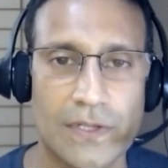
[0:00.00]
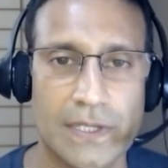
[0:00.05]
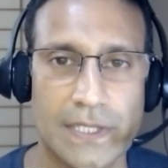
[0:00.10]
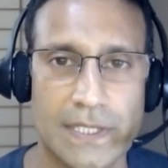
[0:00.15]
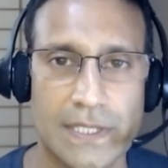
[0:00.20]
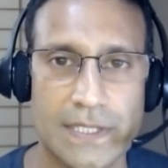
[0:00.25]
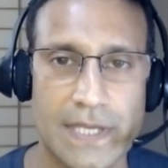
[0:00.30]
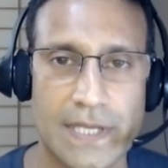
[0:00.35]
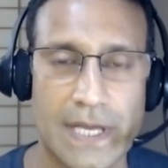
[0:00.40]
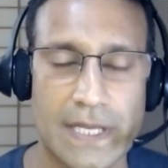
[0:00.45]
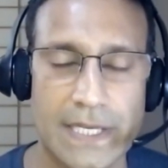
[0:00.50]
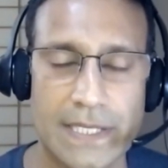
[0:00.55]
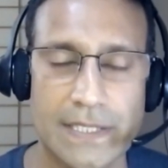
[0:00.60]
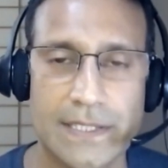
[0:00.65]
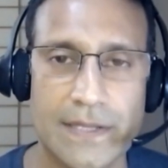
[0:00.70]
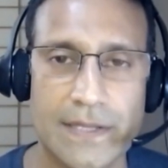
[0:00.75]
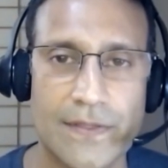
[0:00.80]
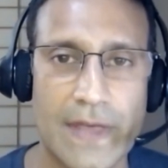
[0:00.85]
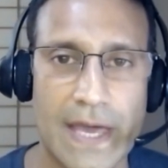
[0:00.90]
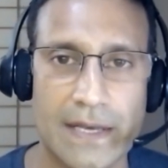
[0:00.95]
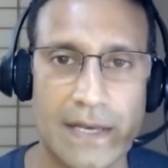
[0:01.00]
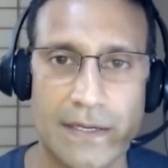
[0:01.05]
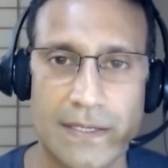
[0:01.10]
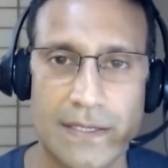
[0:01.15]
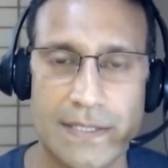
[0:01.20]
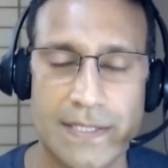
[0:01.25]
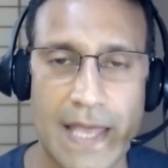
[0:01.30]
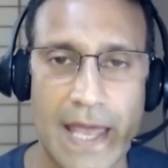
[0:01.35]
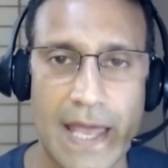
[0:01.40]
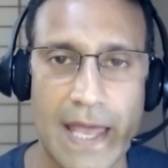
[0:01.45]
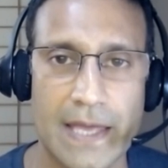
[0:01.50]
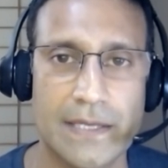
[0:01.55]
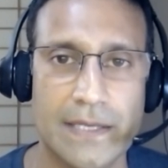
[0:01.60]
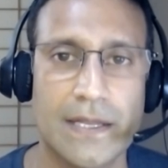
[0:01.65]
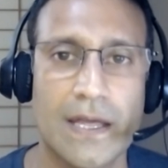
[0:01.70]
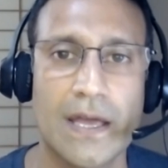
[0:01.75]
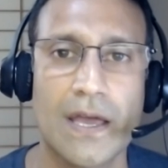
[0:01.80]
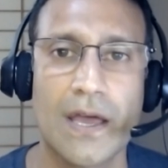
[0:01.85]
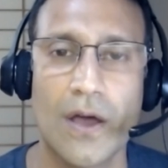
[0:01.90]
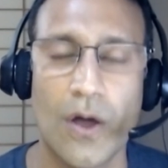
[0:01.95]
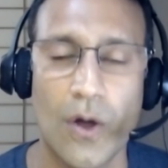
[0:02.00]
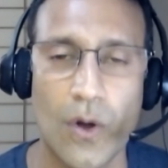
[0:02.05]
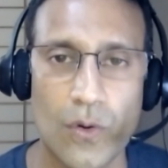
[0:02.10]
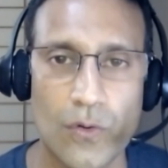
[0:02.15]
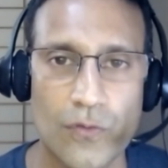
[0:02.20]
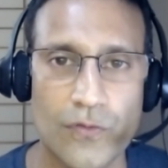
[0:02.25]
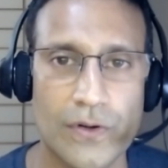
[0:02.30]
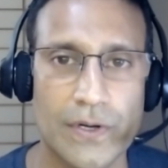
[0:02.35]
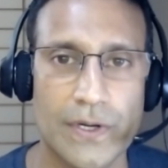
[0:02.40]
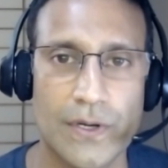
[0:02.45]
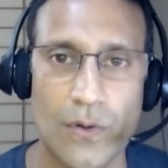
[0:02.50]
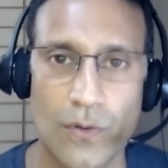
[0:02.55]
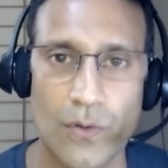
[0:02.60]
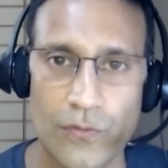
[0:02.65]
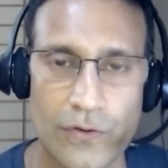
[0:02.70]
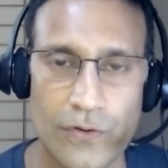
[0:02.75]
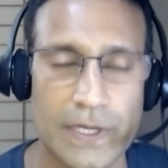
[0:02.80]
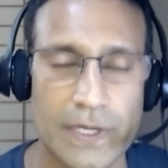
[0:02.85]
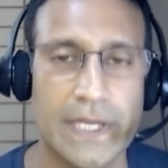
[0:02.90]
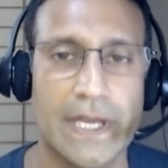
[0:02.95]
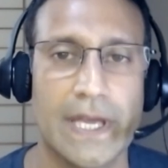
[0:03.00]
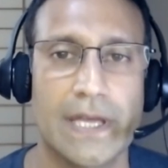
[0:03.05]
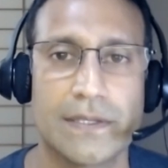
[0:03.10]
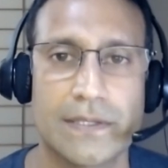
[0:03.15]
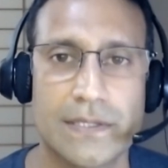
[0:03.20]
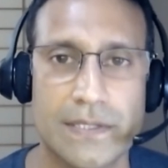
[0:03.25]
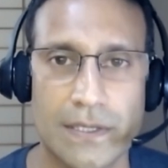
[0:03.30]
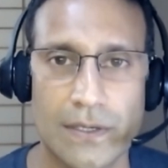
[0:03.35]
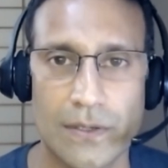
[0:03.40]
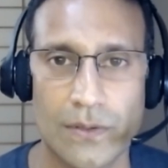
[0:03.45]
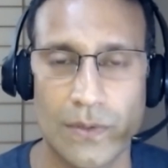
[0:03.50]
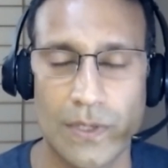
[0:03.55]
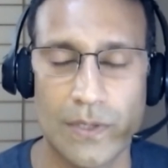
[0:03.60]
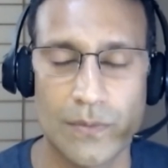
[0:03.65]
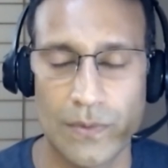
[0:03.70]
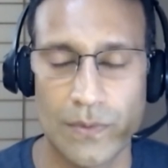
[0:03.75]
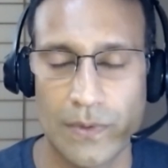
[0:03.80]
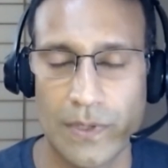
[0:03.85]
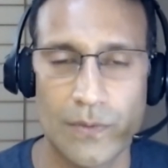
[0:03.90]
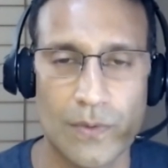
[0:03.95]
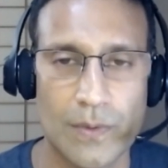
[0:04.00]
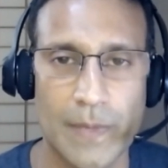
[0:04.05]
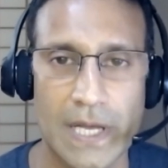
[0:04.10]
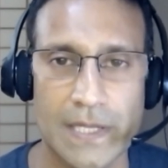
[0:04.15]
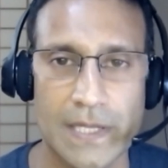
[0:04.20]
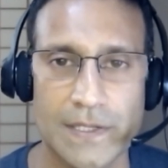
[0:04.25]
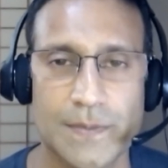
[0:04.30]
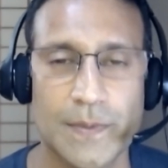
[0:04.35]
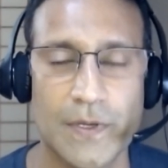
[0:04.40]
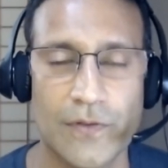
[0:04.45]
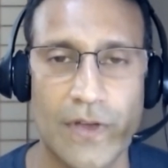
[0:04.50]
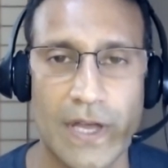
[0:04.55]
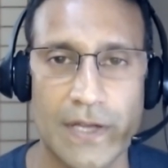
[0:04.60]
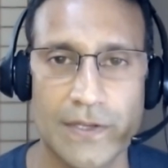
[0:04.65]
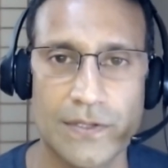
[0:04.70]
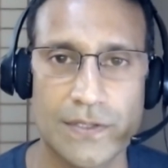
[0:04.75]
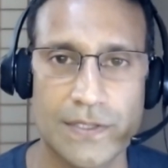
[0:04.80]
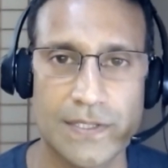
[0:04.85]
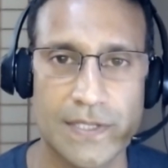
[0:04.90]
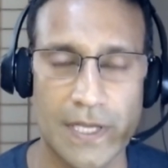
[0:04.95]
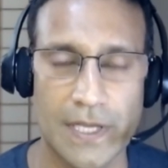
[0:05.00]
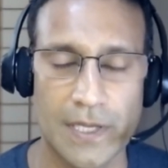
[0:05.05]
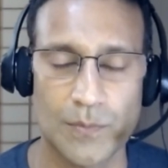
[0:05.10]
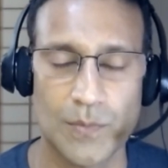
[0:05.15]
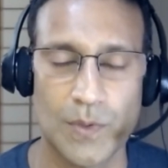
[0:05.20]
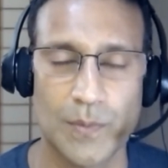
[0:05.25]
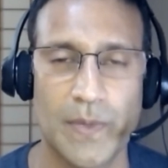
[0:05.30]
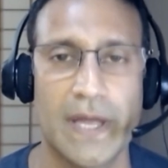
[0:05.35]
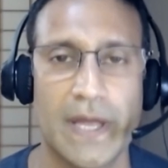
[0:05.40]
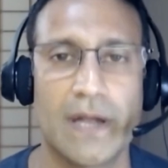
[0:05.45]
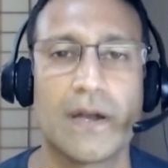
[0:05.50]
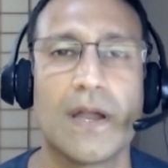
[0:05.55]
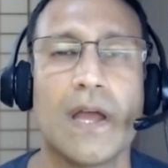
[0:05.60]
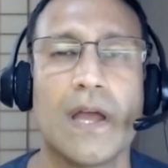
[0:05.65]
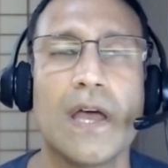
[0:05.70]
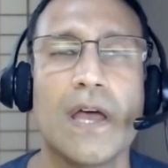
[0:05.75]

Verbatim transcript: And he said he did that in his head over and over again. So it reminds me of how you're saying prepare.